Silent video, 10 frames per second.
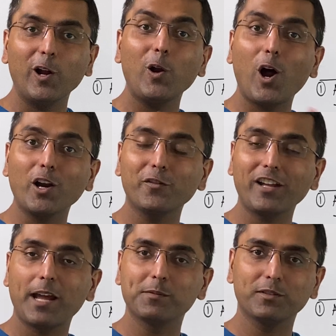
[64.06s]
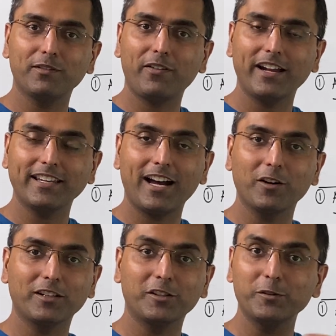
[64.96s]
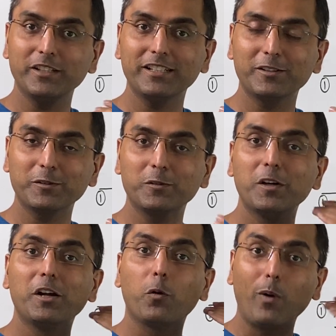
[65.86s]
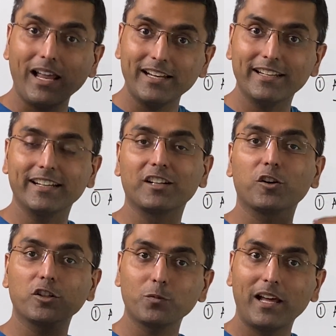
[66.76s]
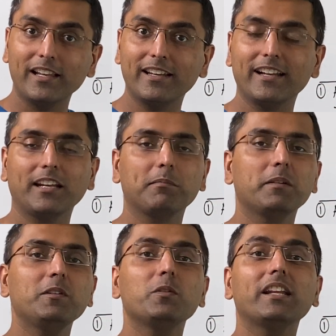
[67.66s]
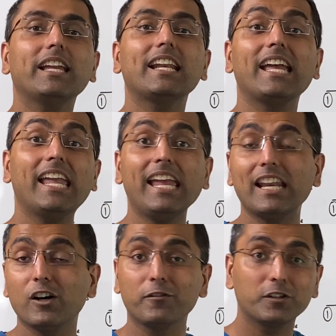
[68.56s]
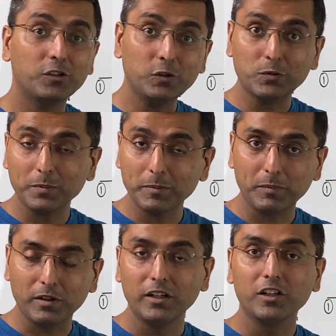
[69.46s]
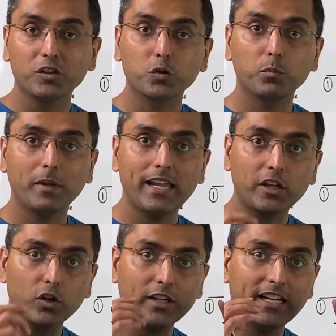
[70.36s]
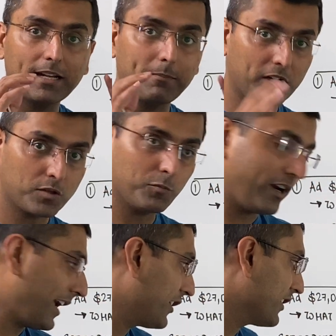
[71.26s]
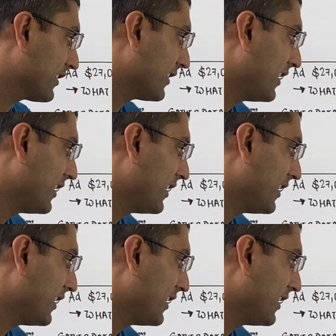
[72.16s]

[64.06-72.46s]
lot of times you'll find out that you need to validate, cross-validate, and maybe you can get ahead of the news people to make your data much more accurate.